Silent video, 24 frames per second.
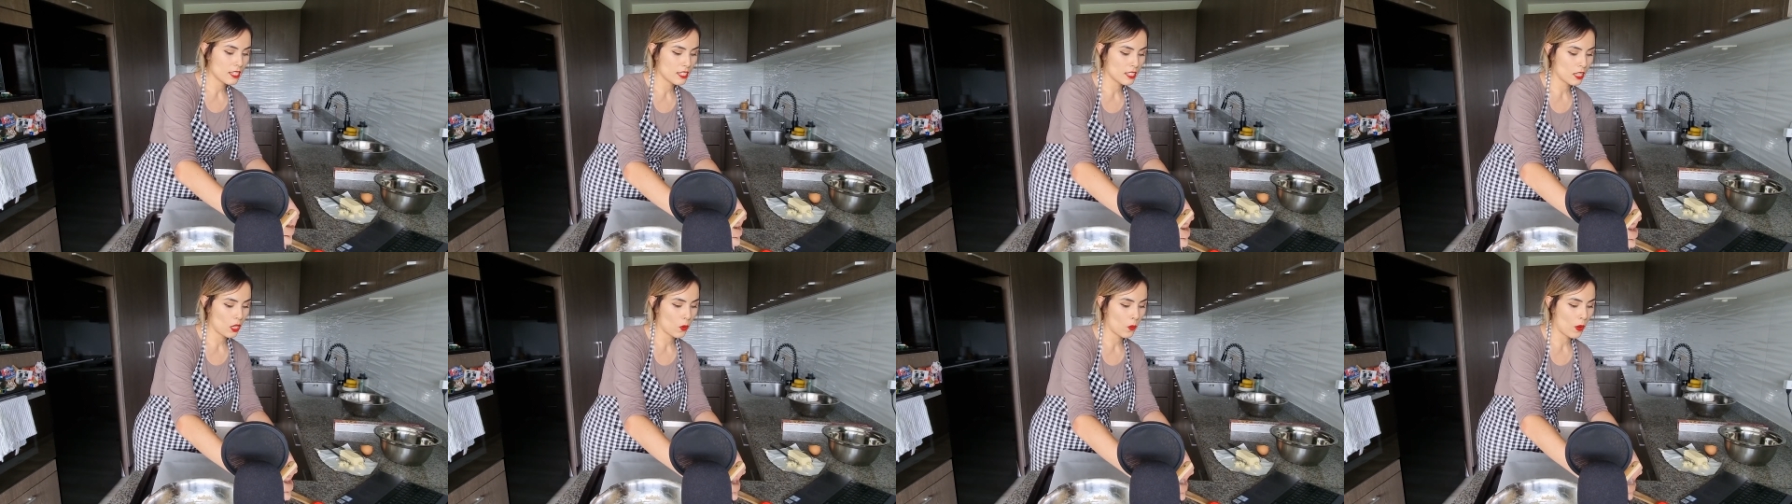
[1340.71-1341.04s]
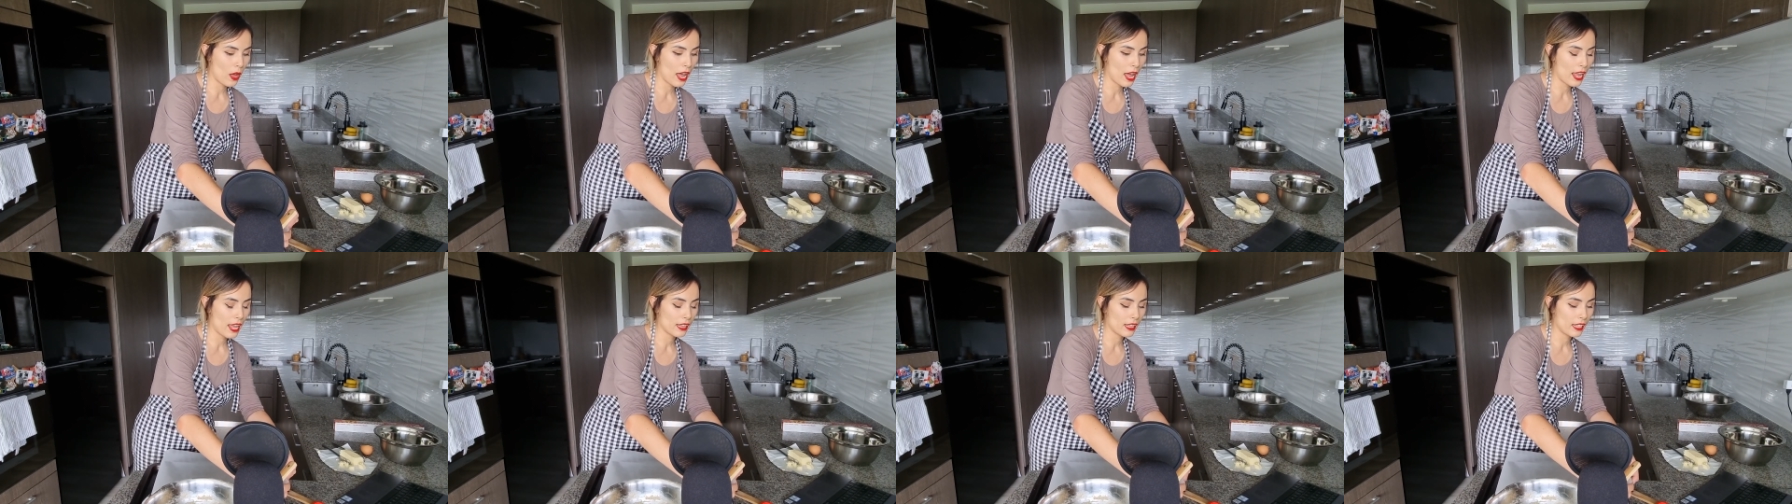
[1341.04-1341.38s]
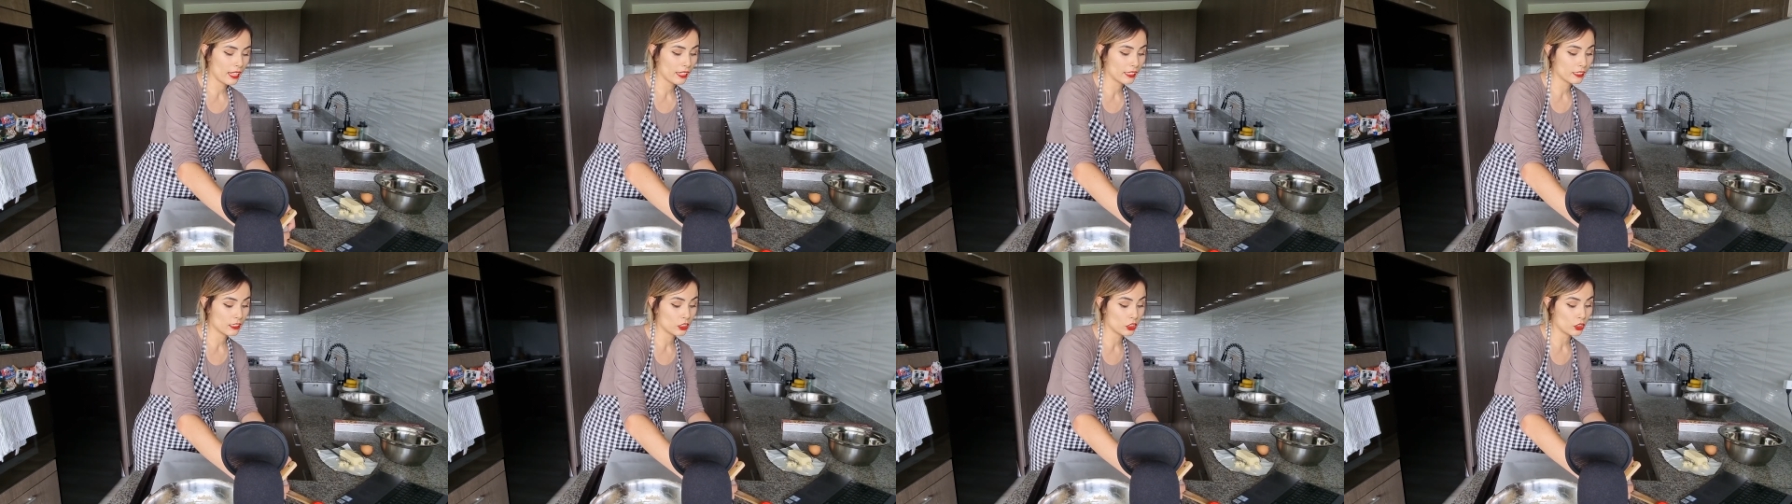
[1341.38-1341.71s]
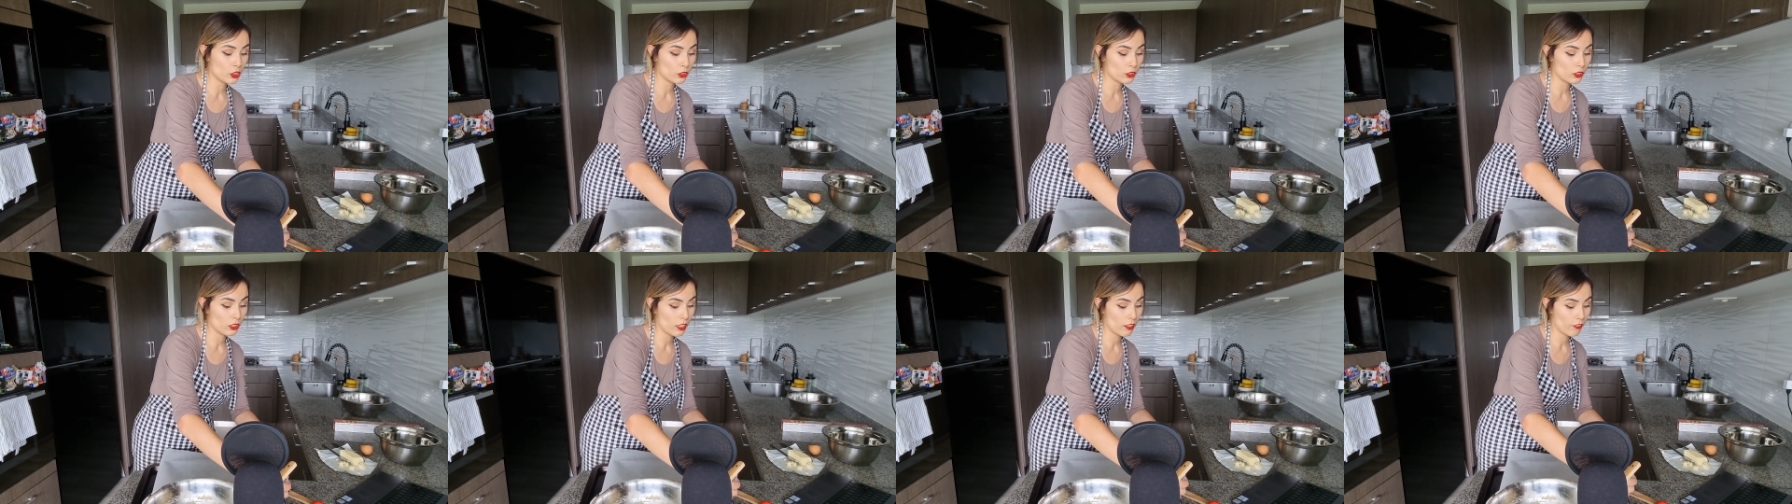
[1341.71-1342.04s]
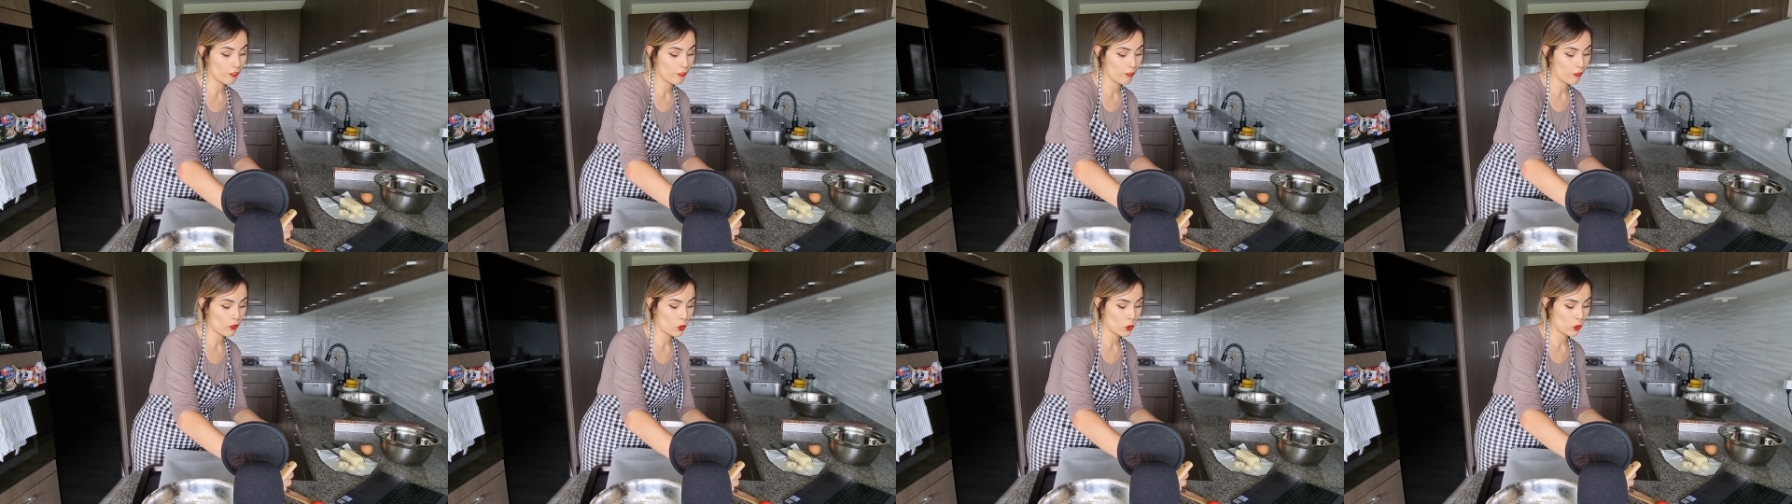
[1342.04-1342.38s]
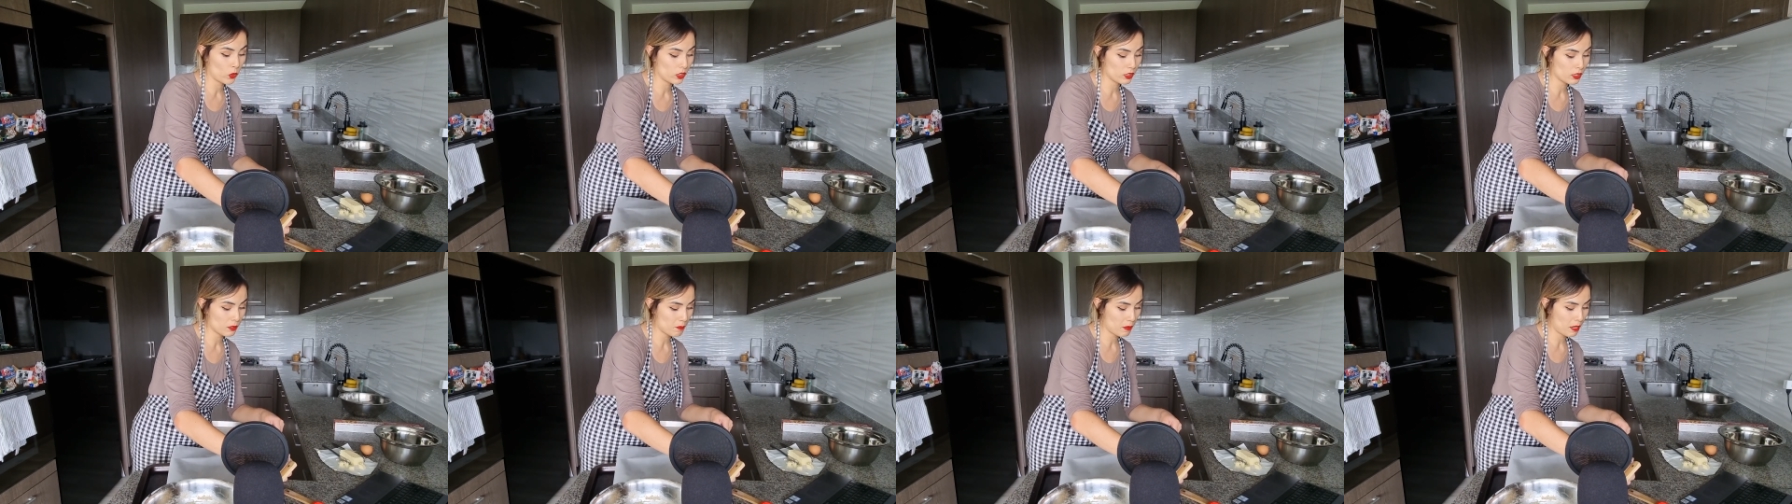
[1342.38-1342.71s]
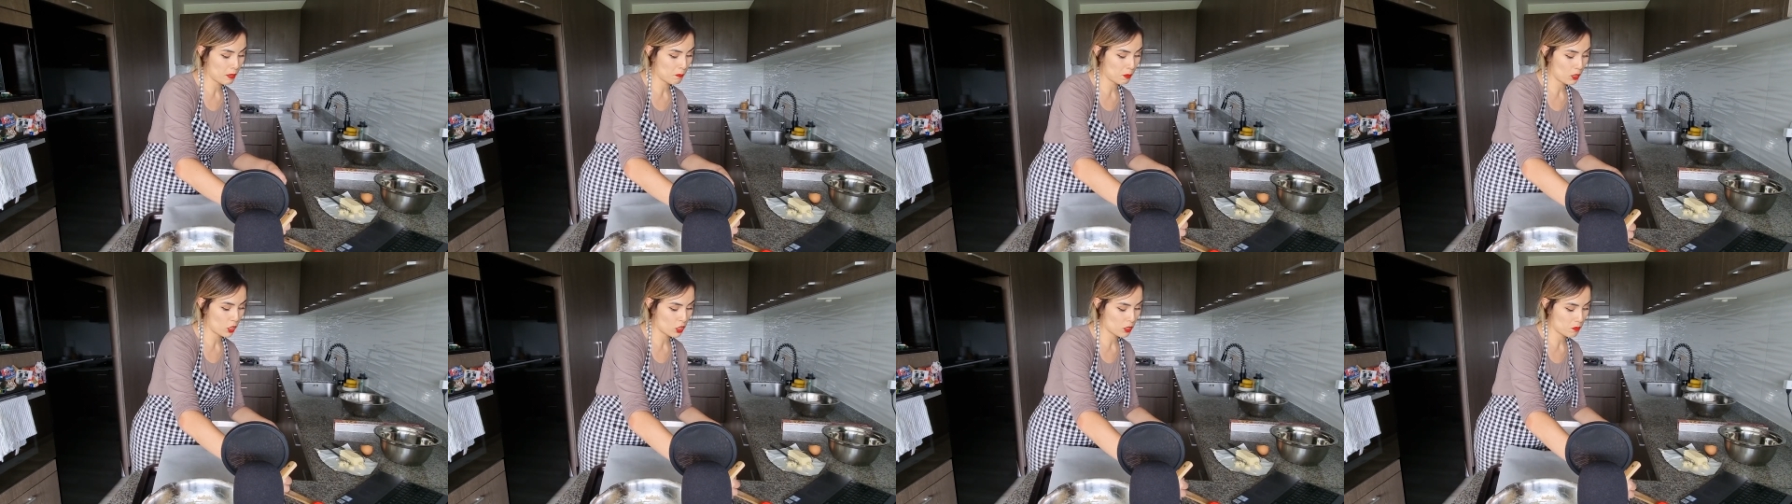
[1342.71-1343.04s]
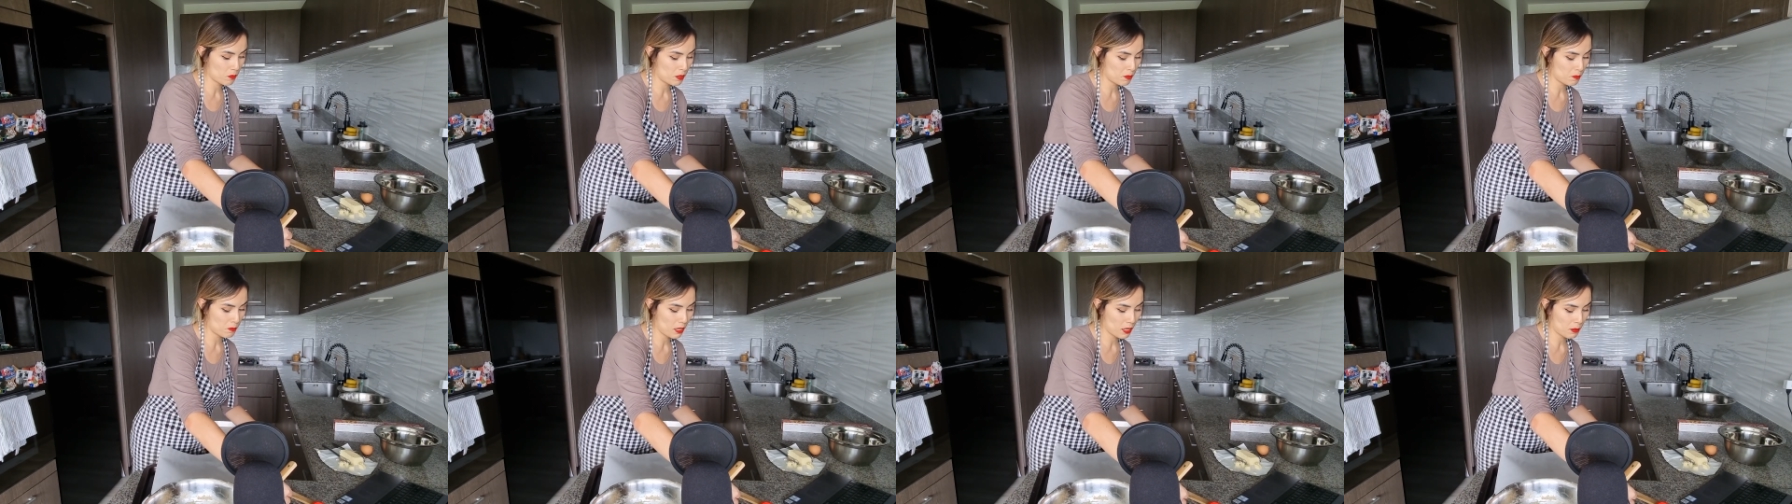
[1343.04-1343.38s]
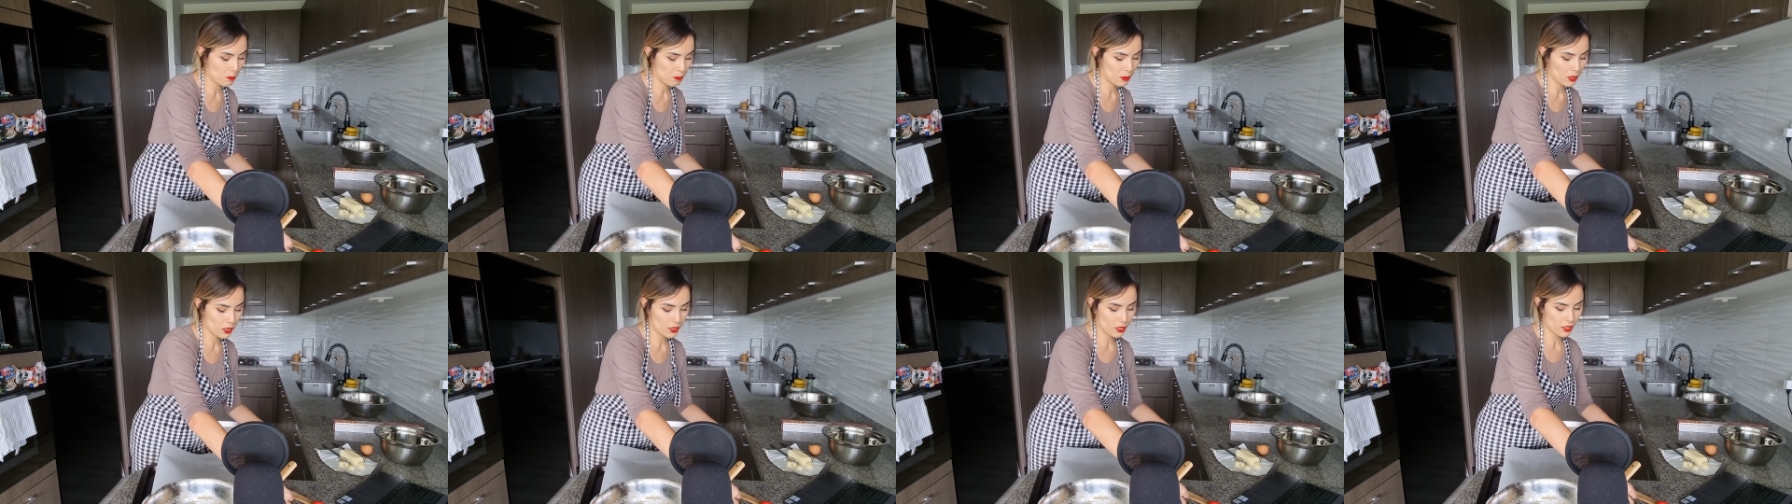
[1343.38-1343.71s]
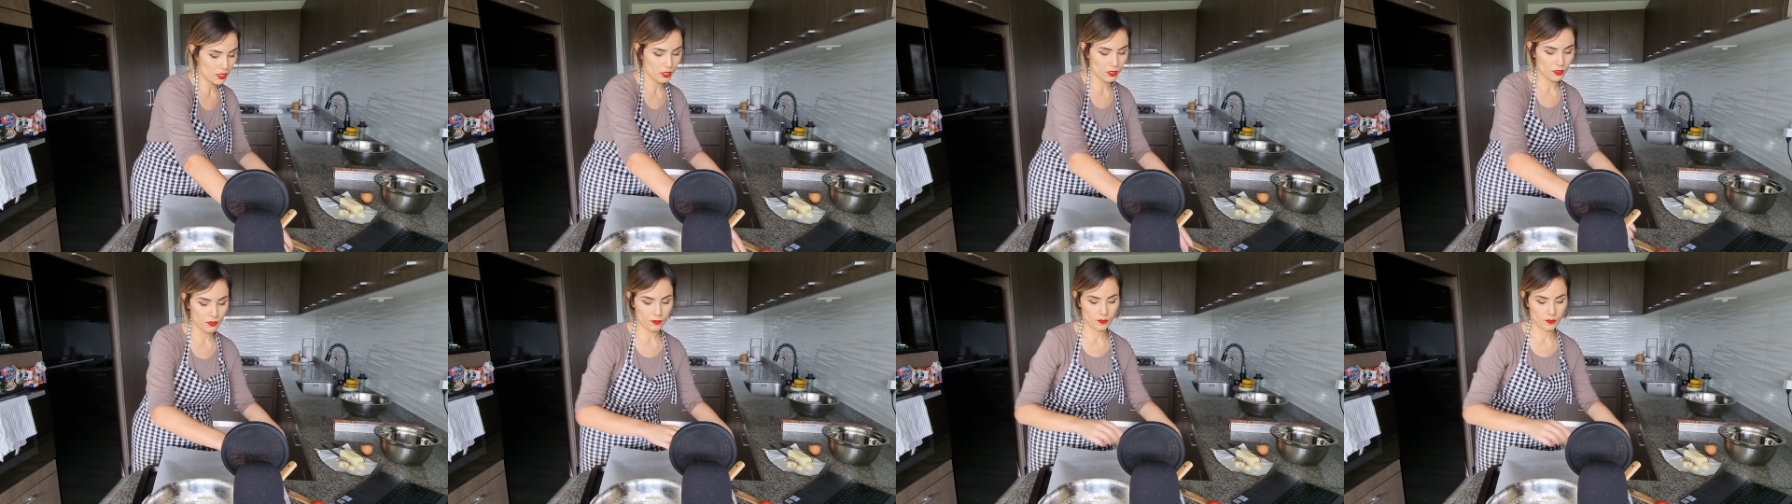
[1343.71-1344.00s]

So I like to fold my parchment paper